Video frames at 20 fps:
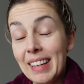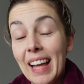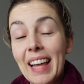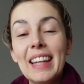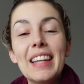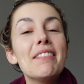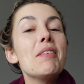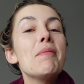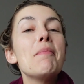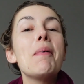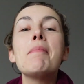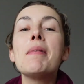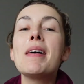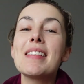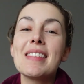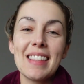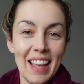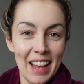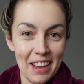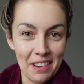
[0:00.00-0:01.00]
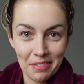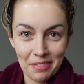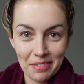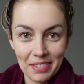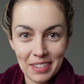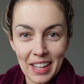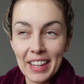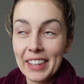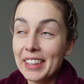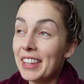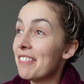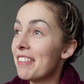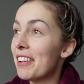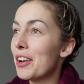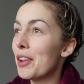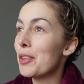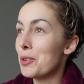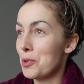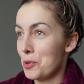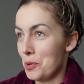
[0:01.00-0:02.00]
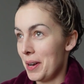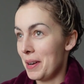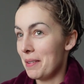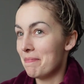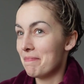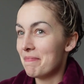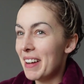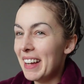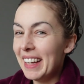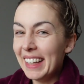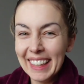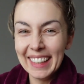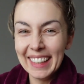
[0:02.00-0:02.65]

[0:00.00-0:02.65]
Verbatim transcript: Living my best life, living the dream.